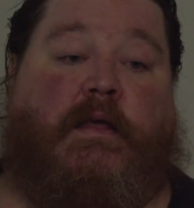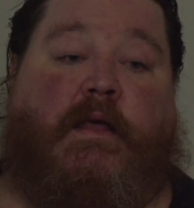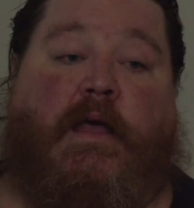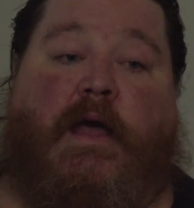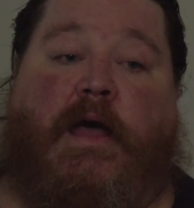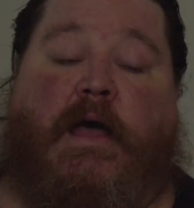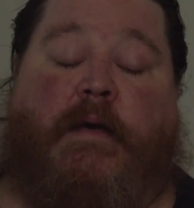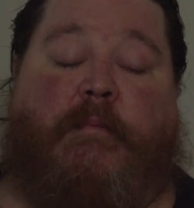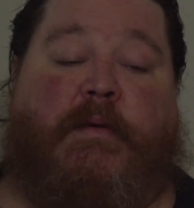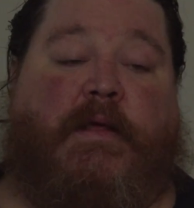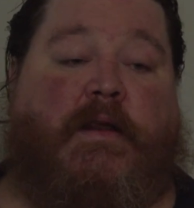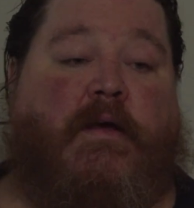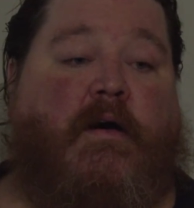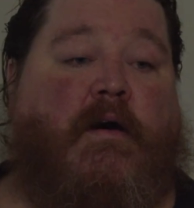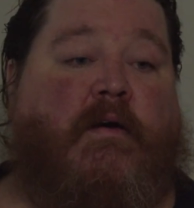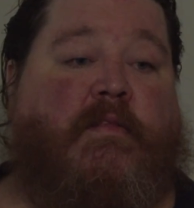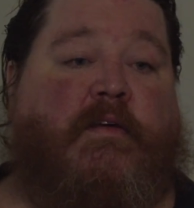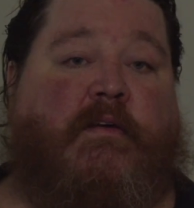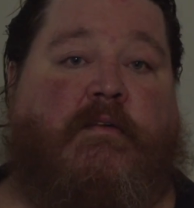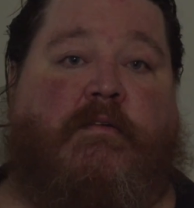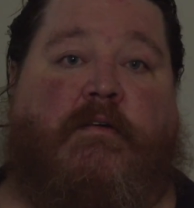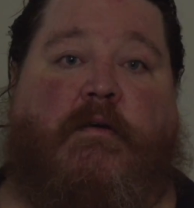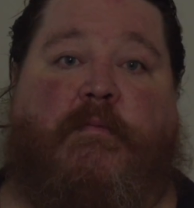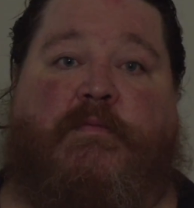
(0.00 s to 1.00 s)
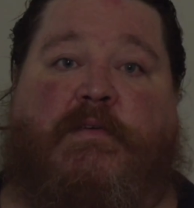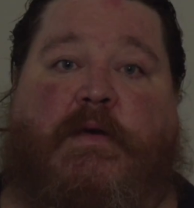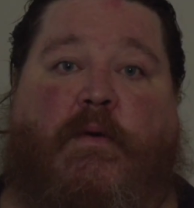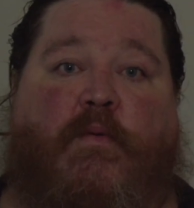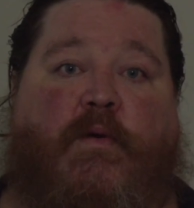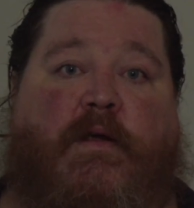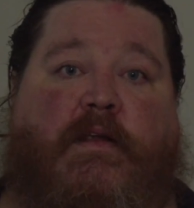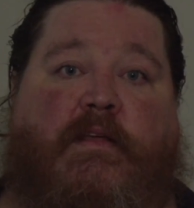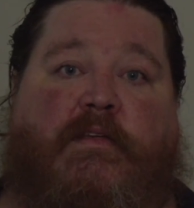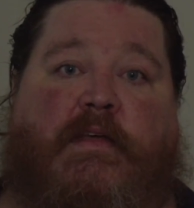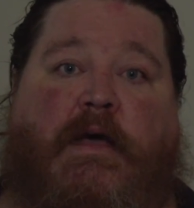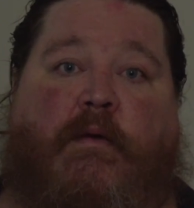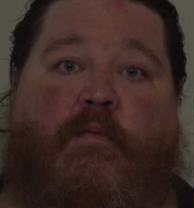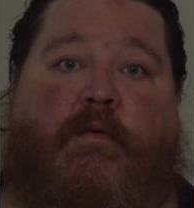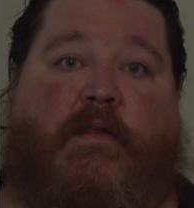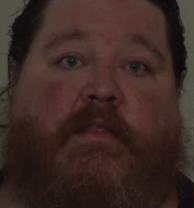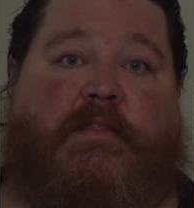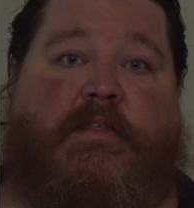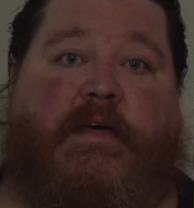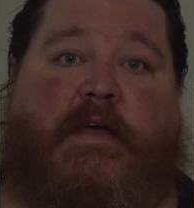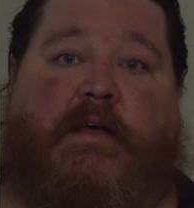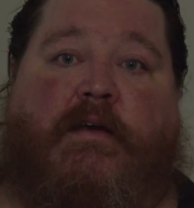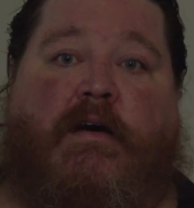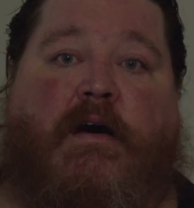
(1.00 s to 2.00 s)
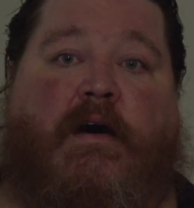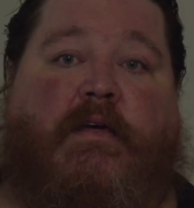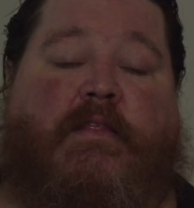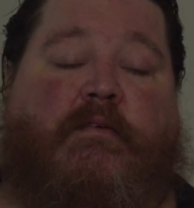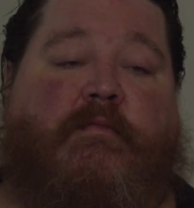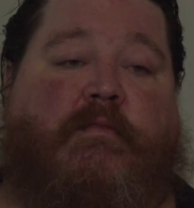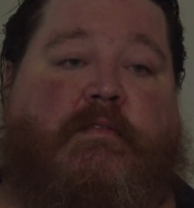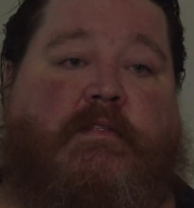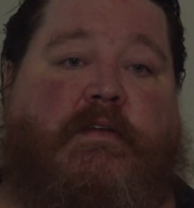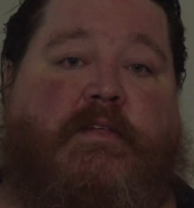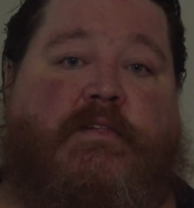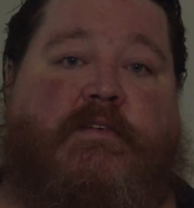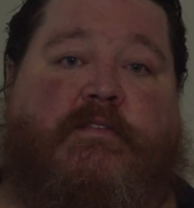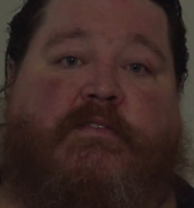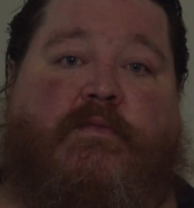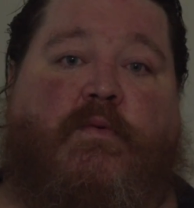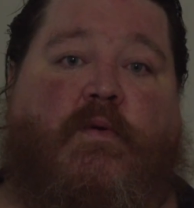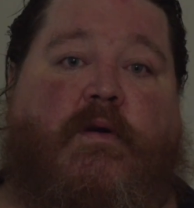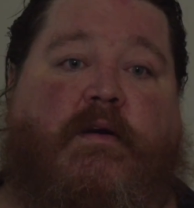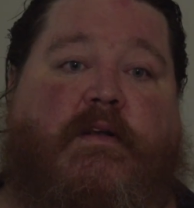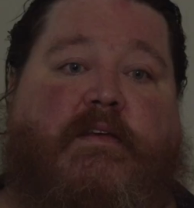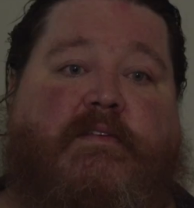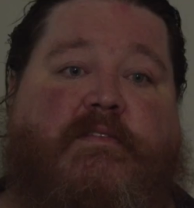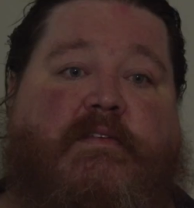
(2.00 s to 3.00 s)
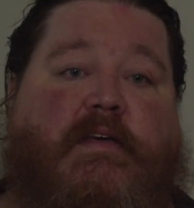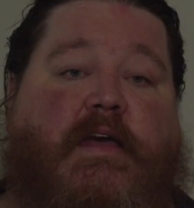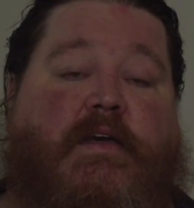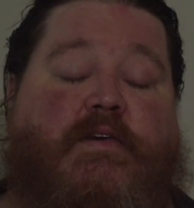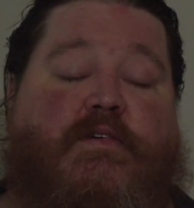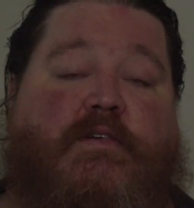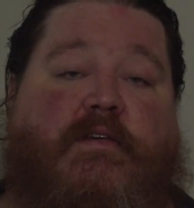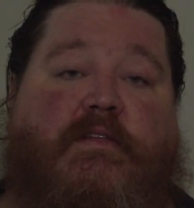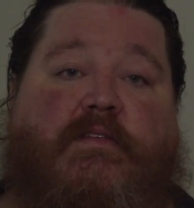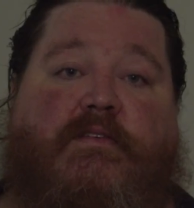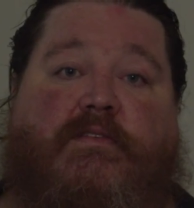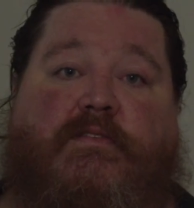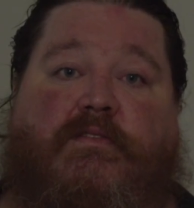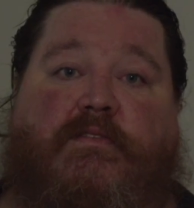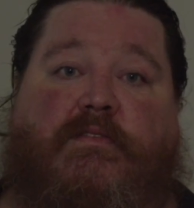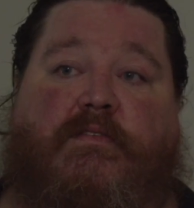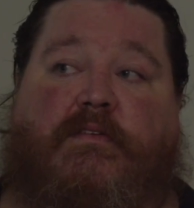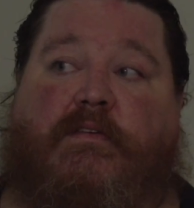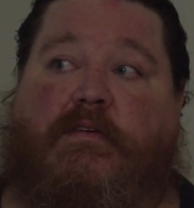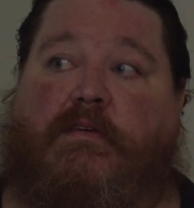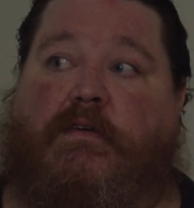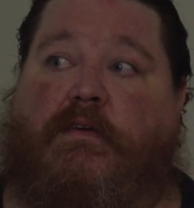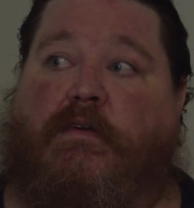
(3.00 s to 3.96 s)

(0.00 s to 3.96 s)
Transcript: I mean, all the groups. I want to thank all the religious organizations.